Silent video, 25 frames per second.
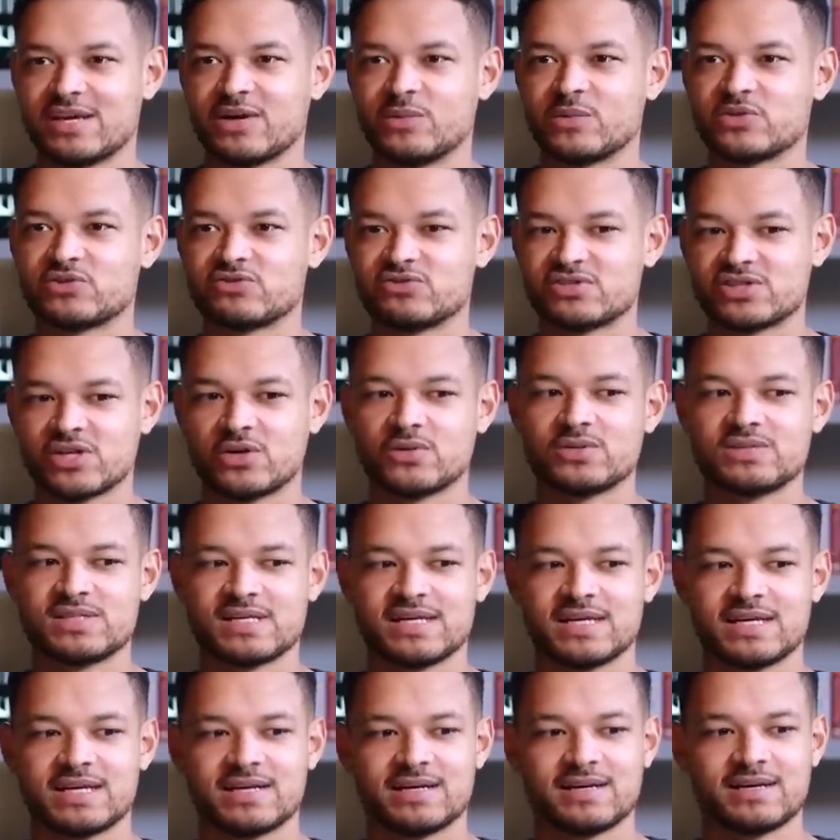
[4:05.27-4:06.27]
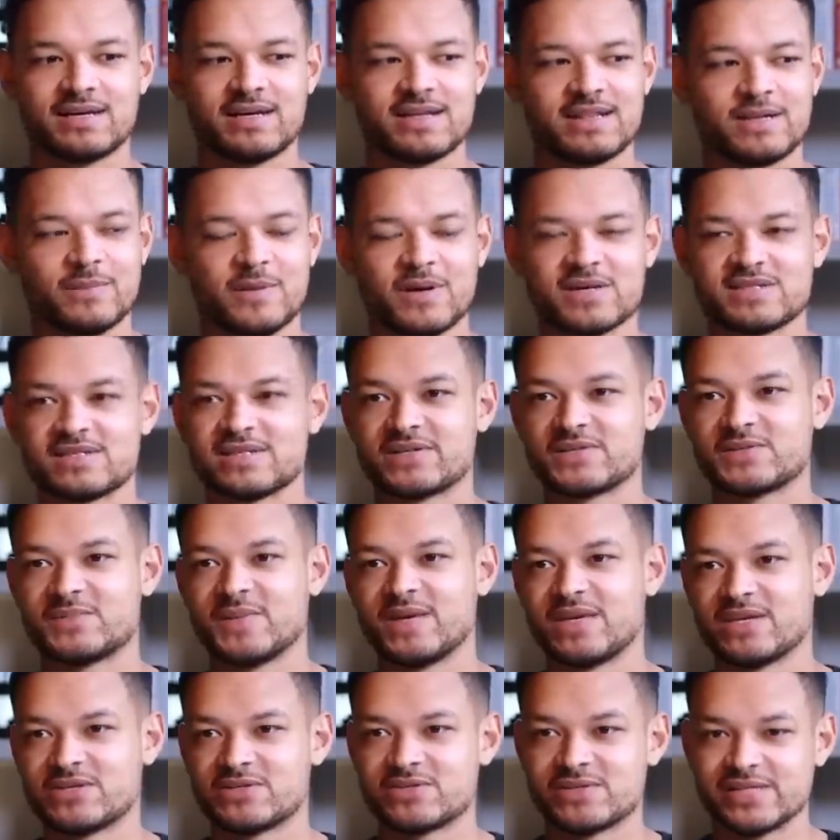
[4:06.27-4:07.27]
which resulted in the person I was
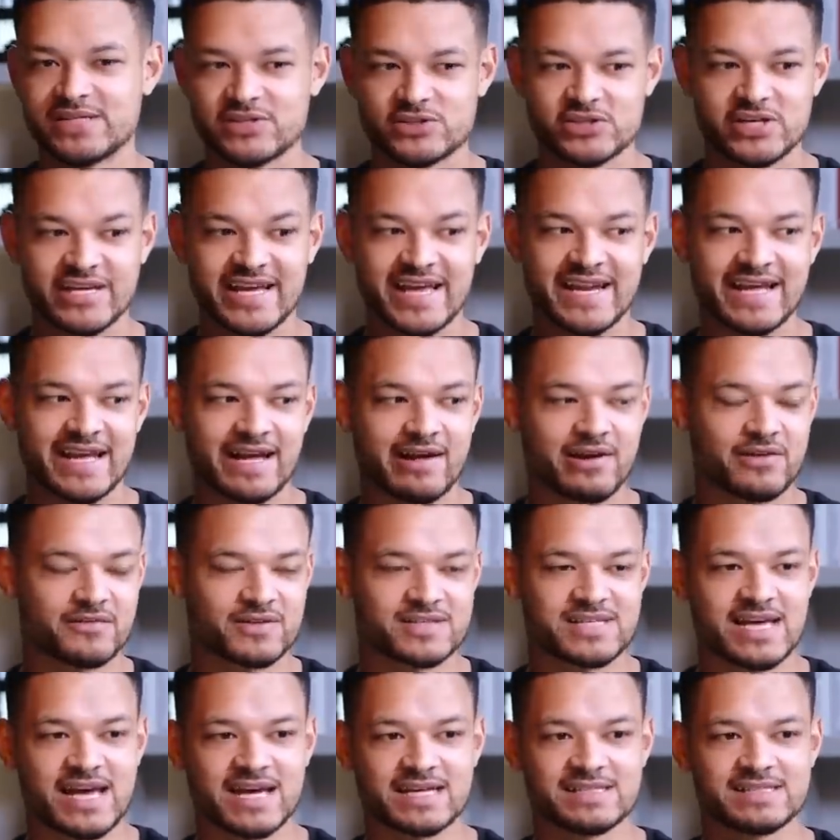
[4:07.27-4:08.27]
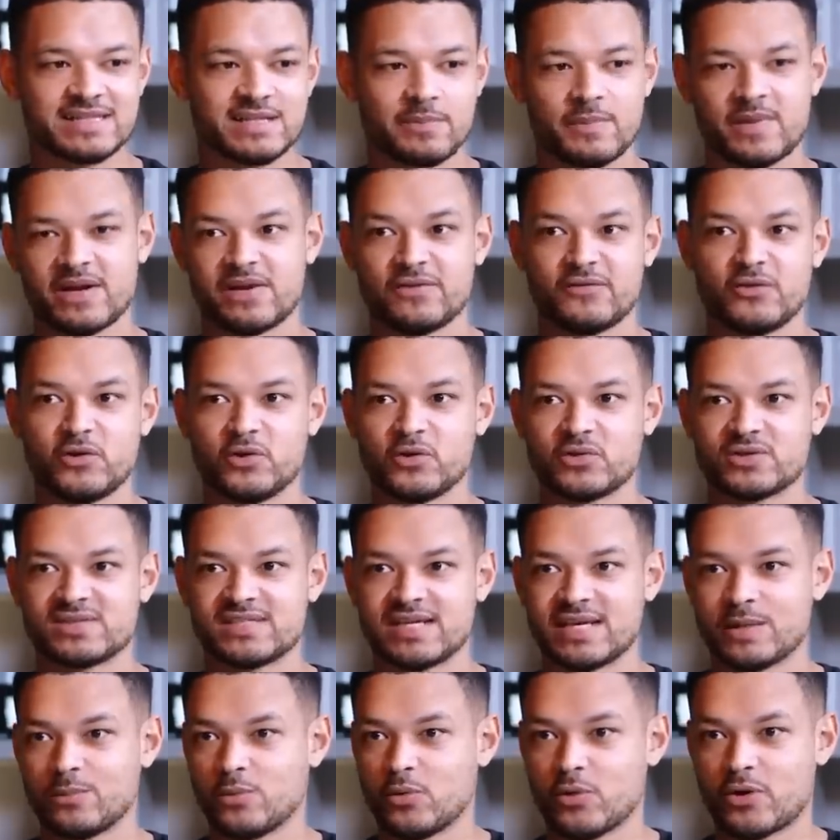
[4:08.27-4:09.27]
speaking to literally getting out of a taxi in the middle of New York
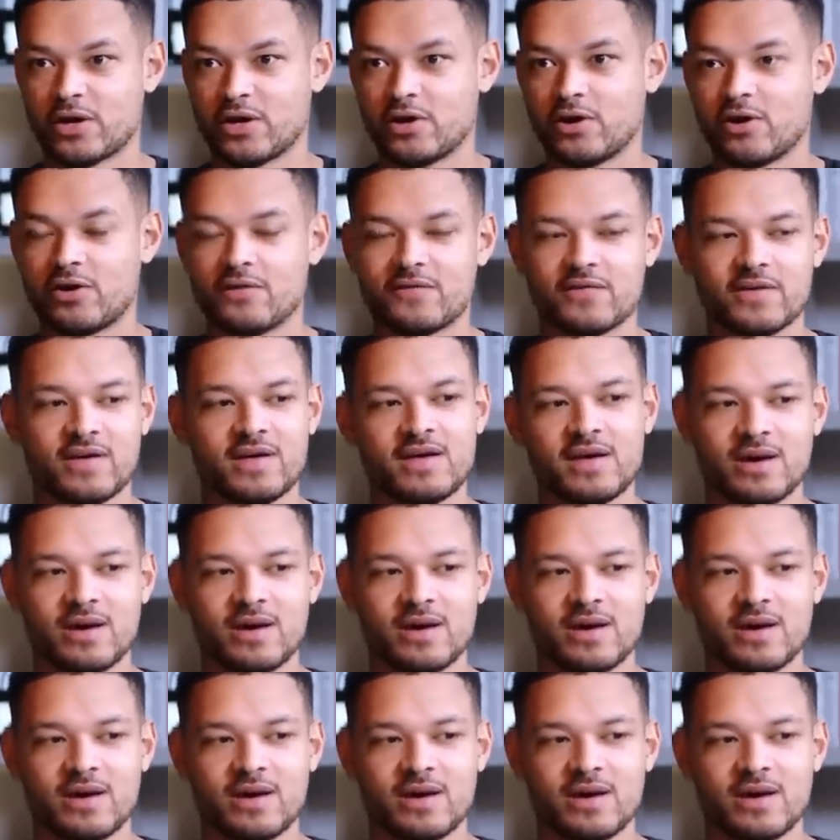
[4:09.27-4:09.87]
City and walking off.